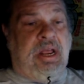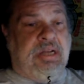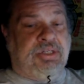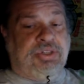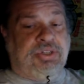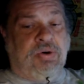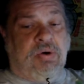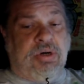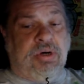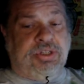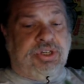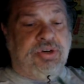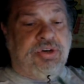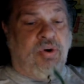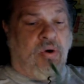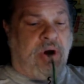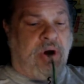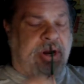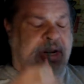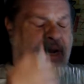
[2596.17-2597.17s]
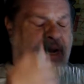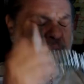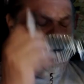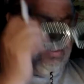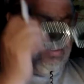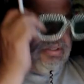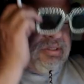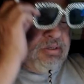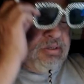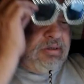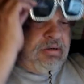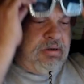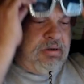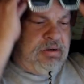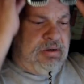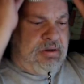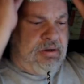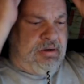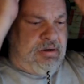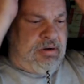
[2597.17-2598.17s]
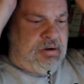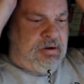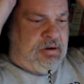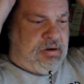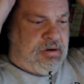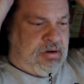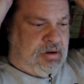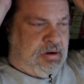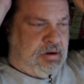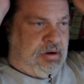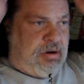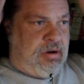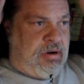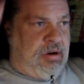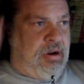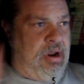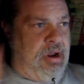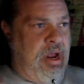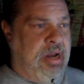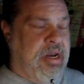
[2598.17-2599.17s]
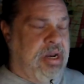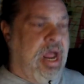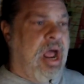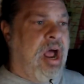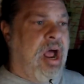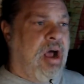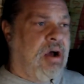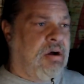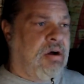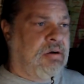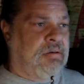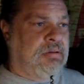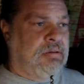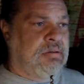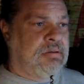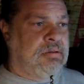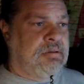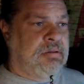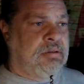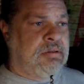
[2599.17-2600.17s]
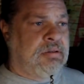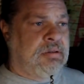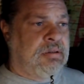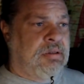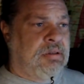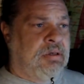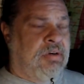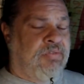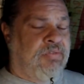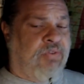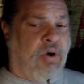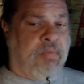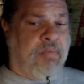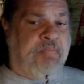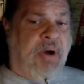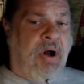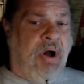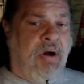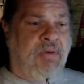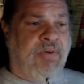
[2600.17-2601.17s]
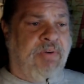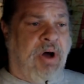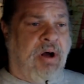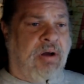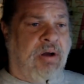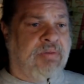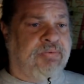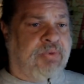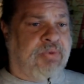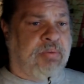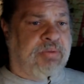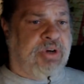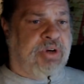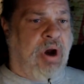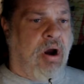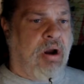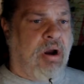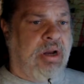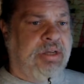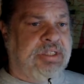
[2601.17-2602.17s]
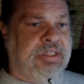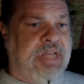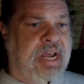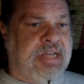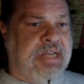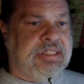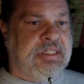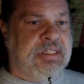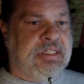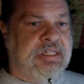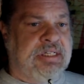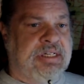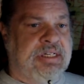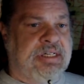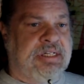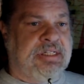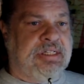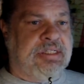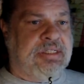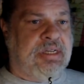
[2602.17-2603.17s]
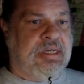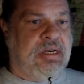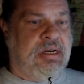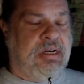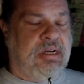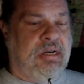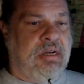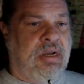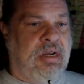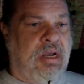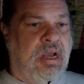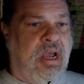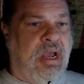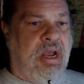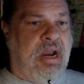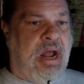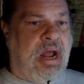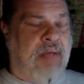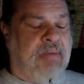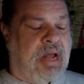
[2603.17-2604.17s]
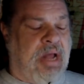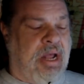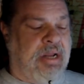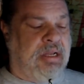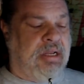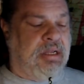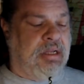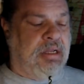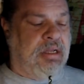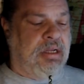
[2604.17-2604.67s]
George Norrie goes, and now for Pole Vault from Garland, Texas. And I'm like,